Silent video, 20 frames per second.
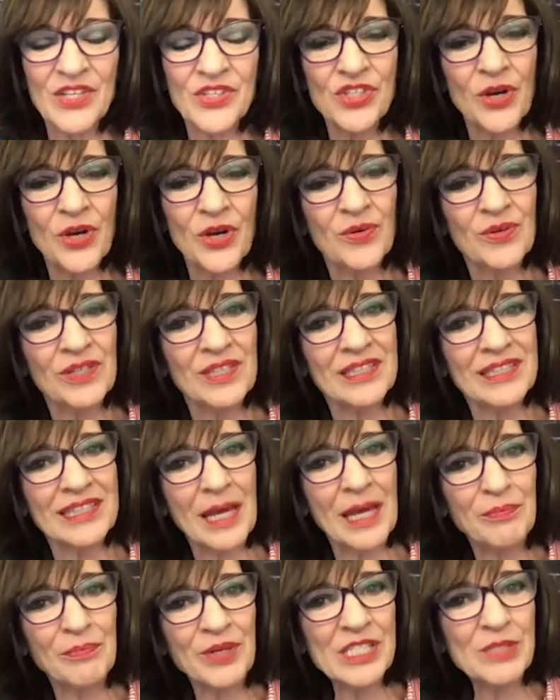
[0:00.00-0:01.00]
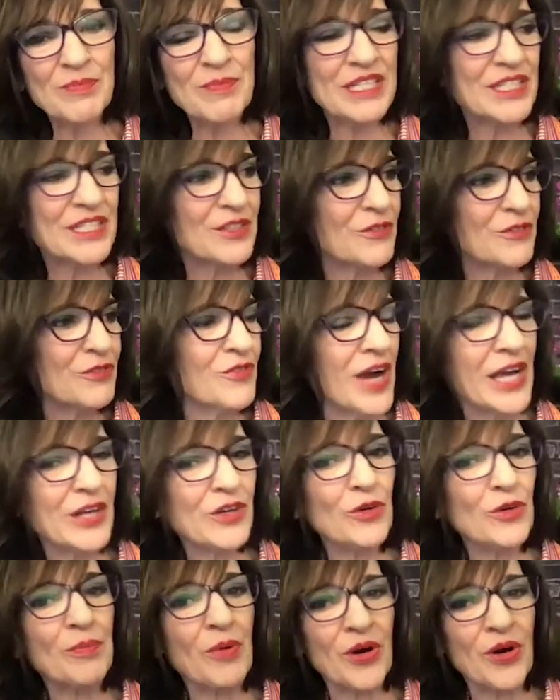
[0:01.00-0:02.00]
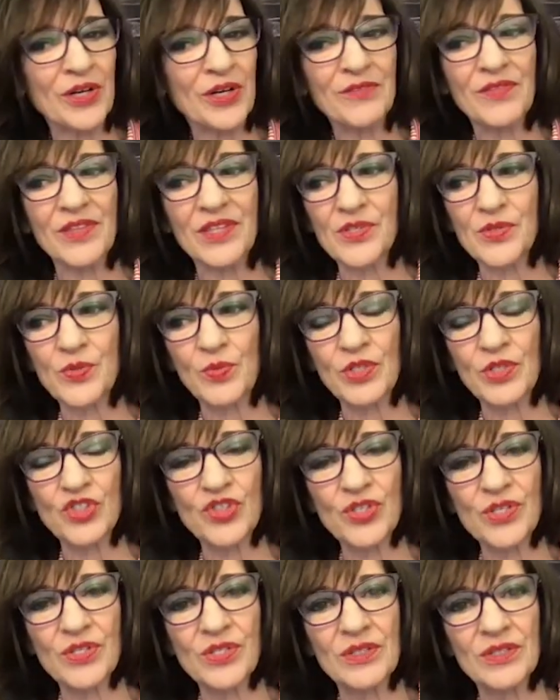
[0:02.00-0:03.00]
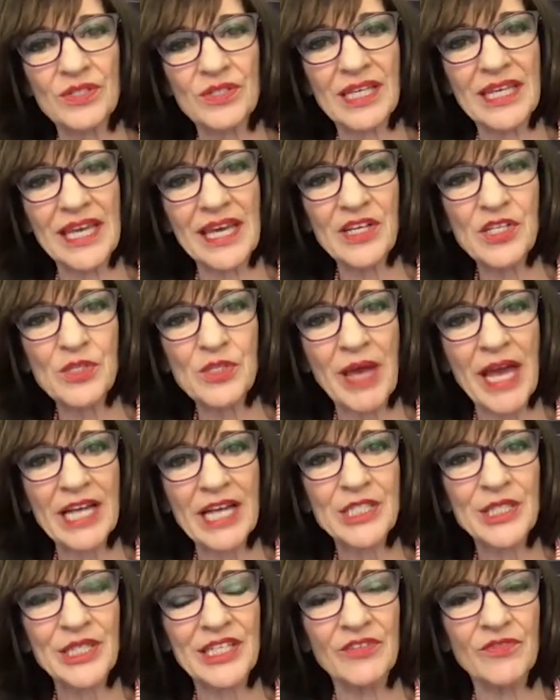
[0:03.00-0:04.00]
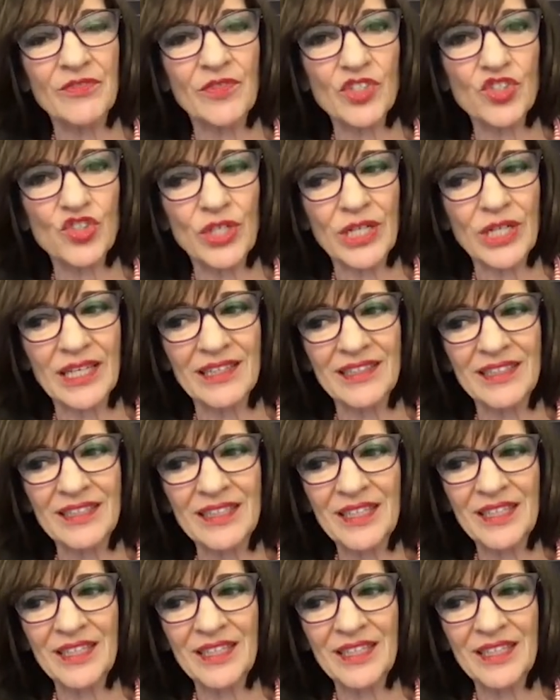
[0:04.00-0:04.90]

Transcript: So that brings me to the final part of this, which is to get us back to envisioning.